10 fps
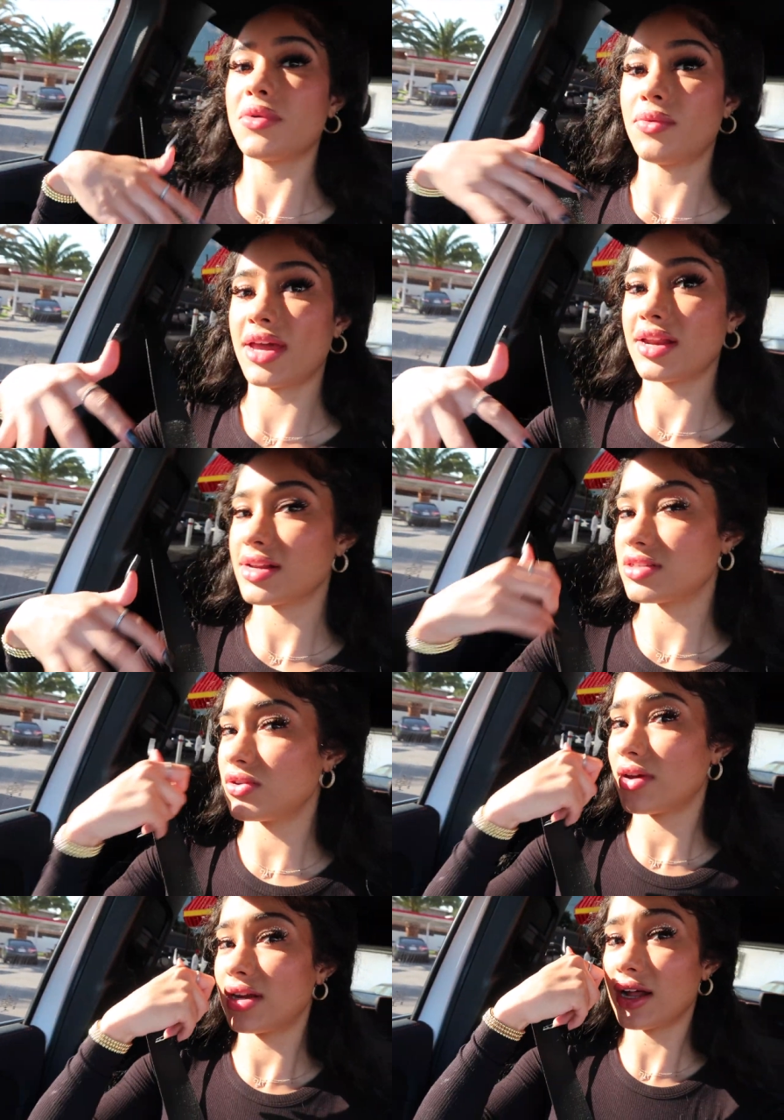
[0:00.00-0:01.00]
we waited because you
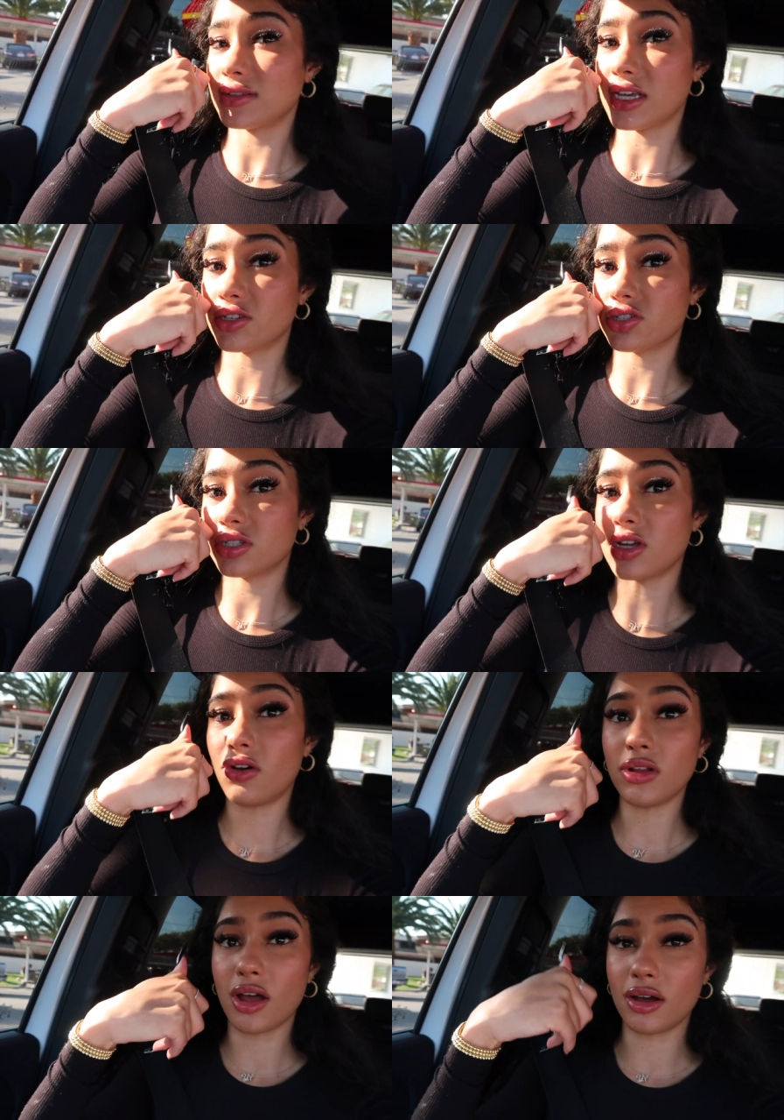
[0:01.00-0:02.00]
know In-N-Out takes
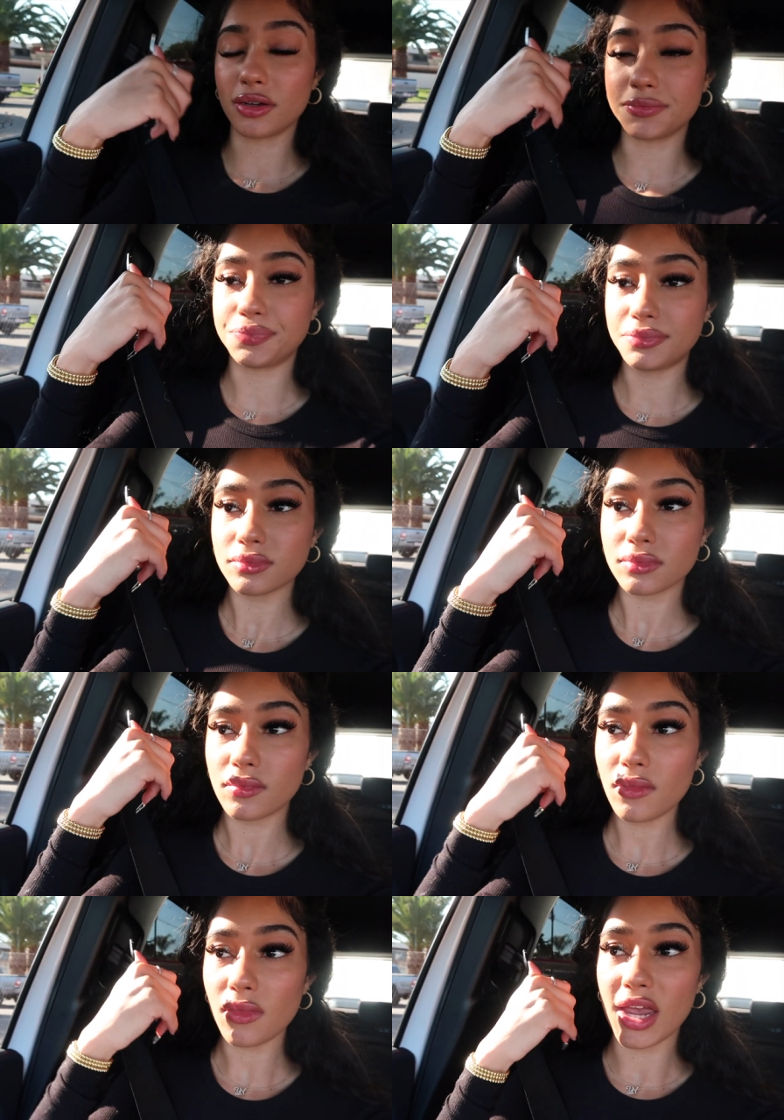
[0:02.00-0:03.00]
so long
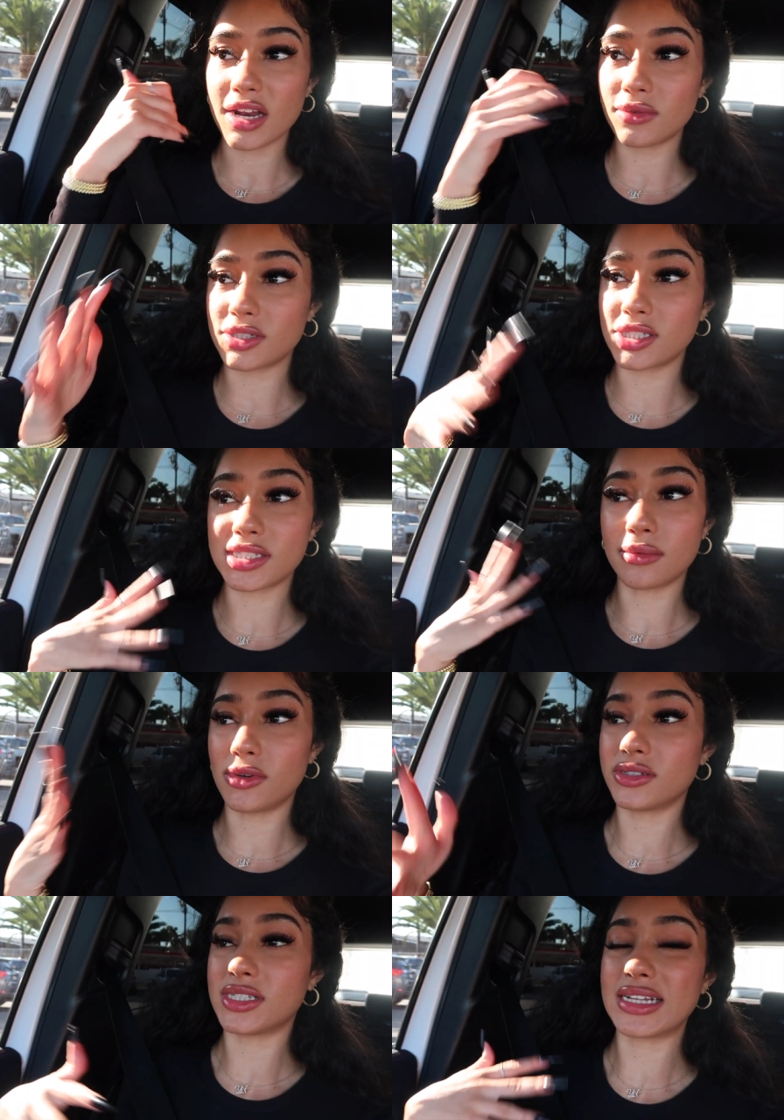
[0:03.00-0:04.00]
and it was just a
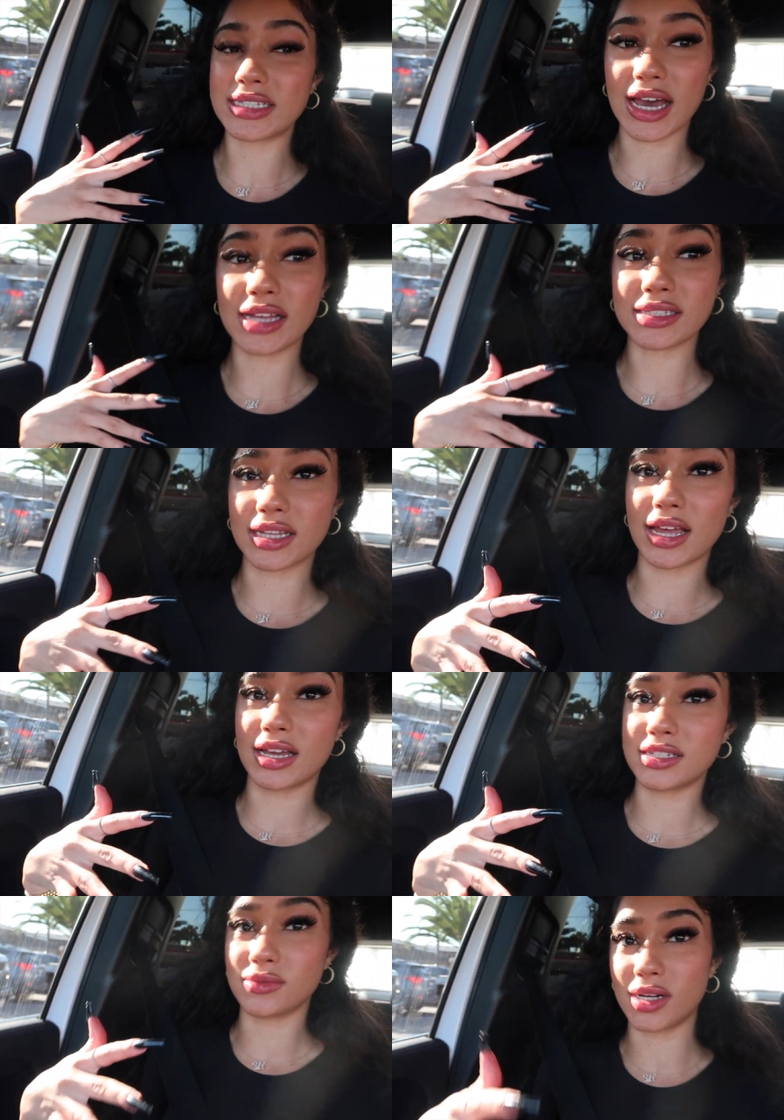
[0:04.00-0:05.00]
multitask thing
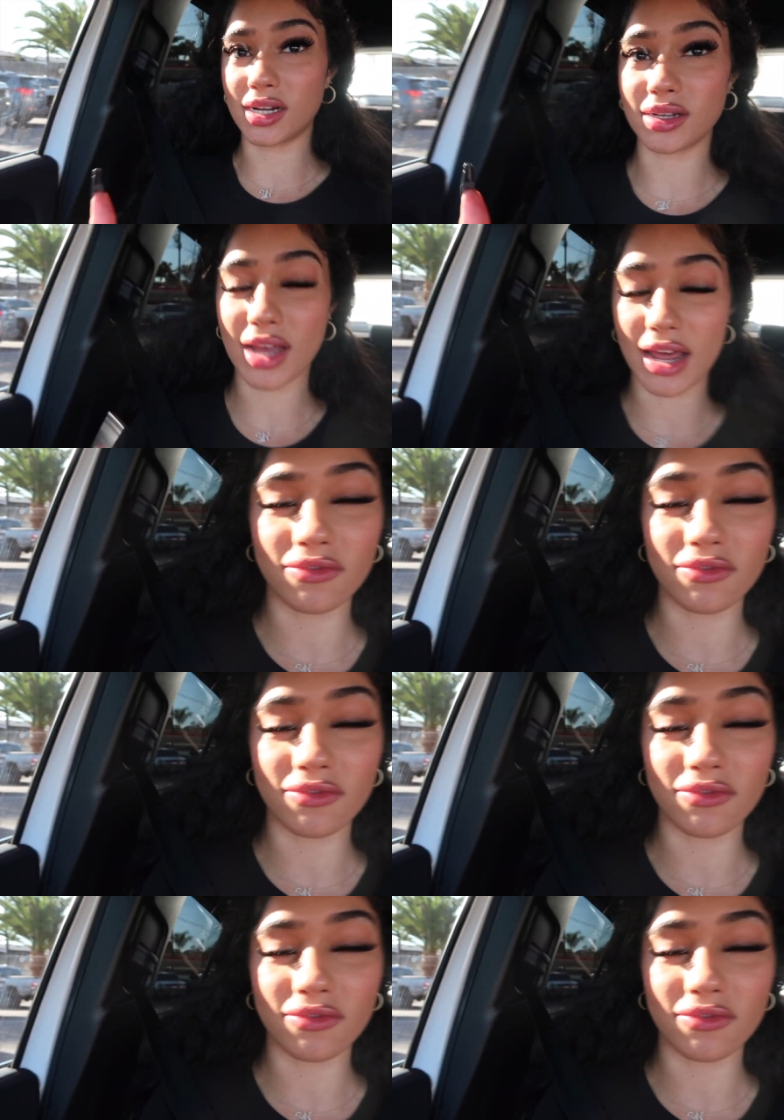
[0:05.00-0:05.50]
because we're kind